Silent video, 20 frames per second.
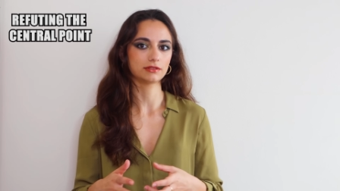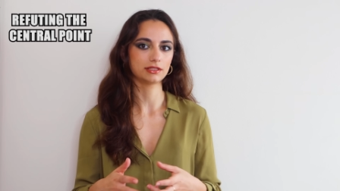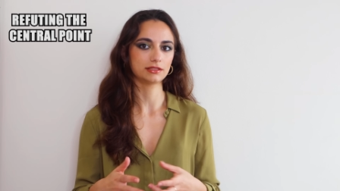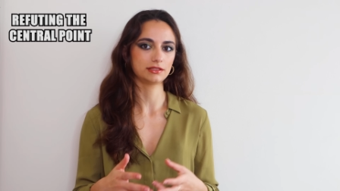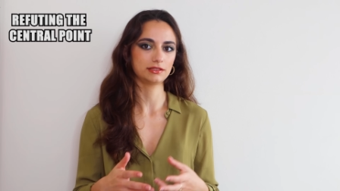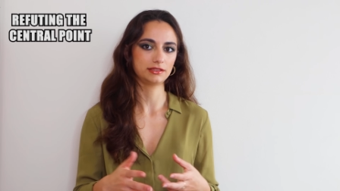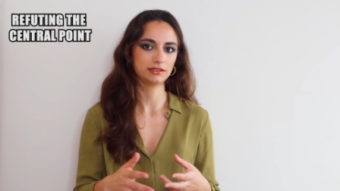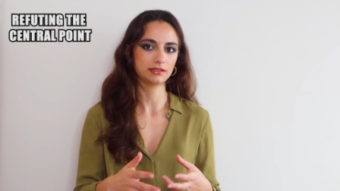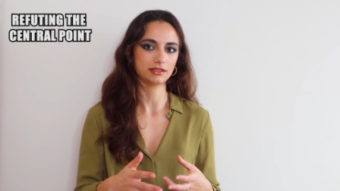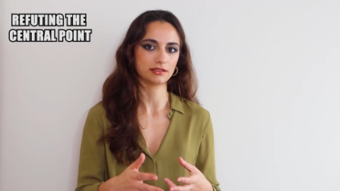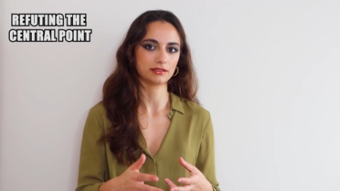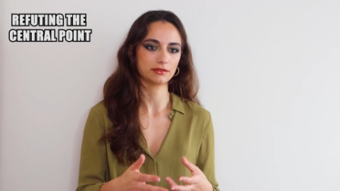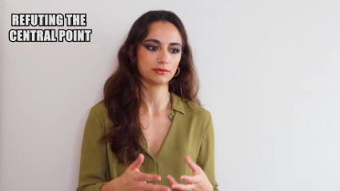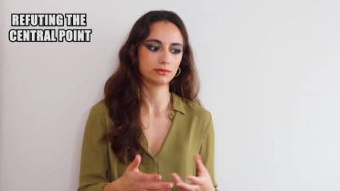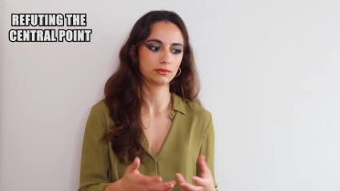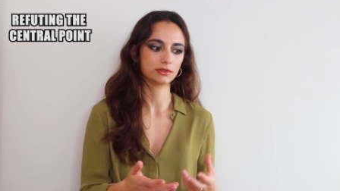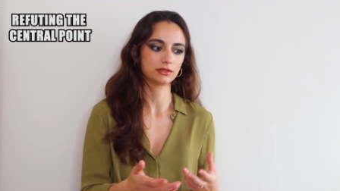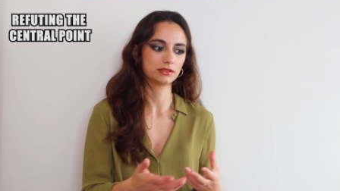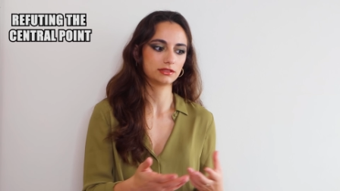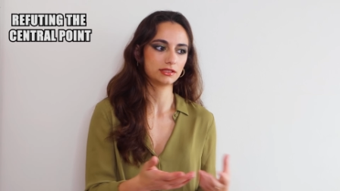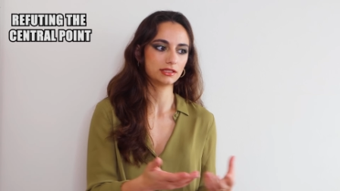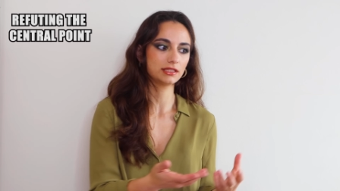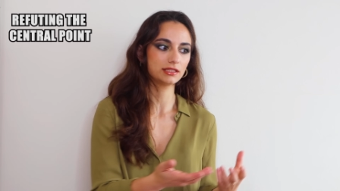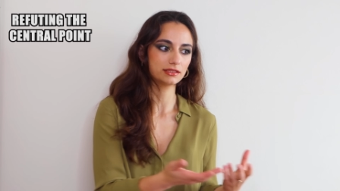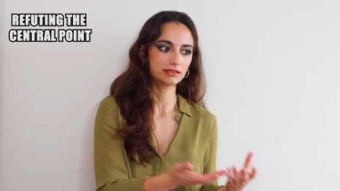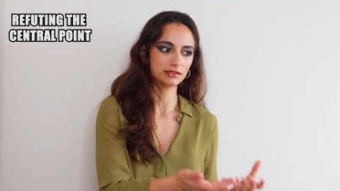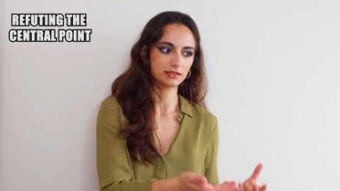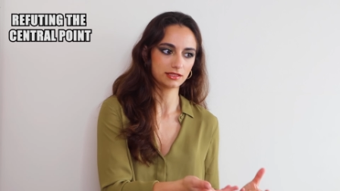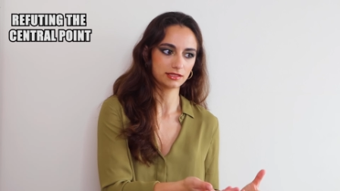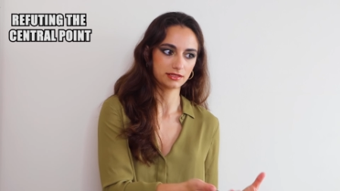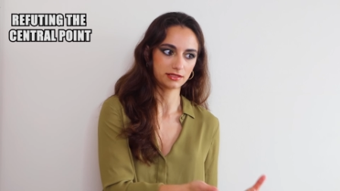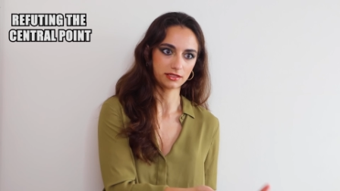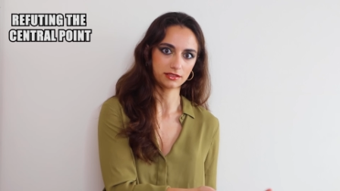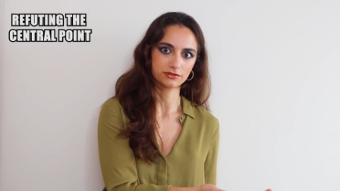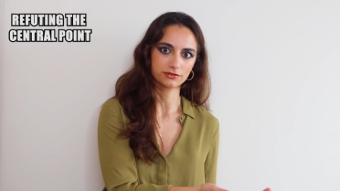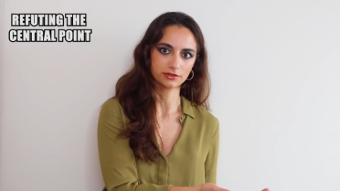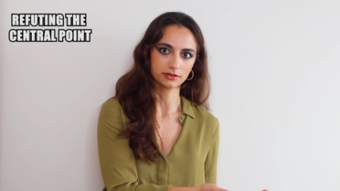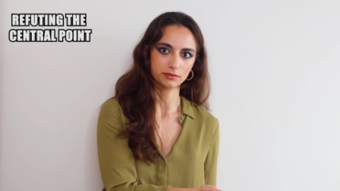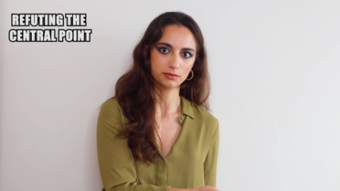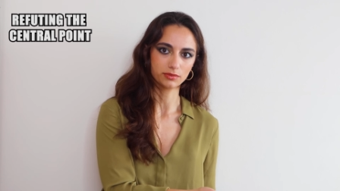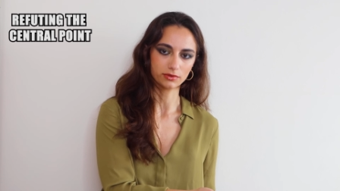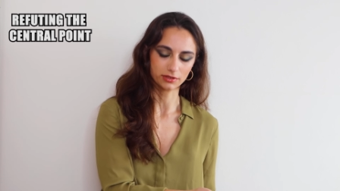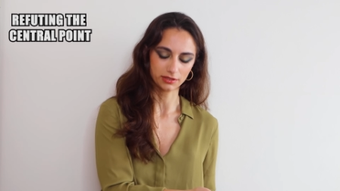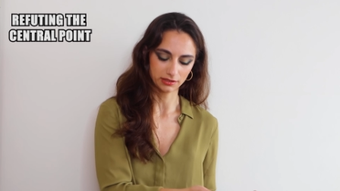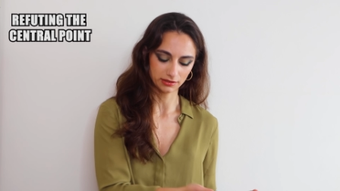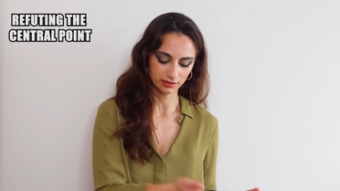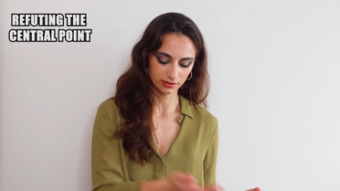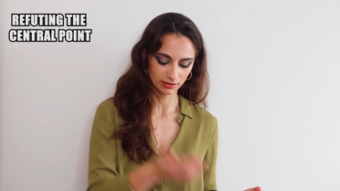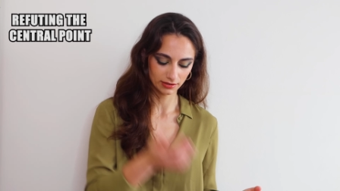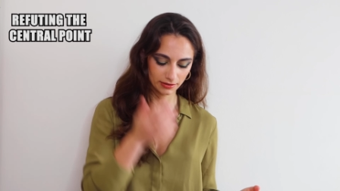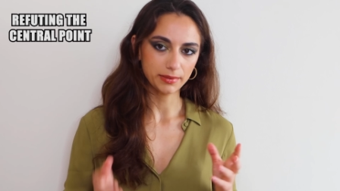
understand what is the central point.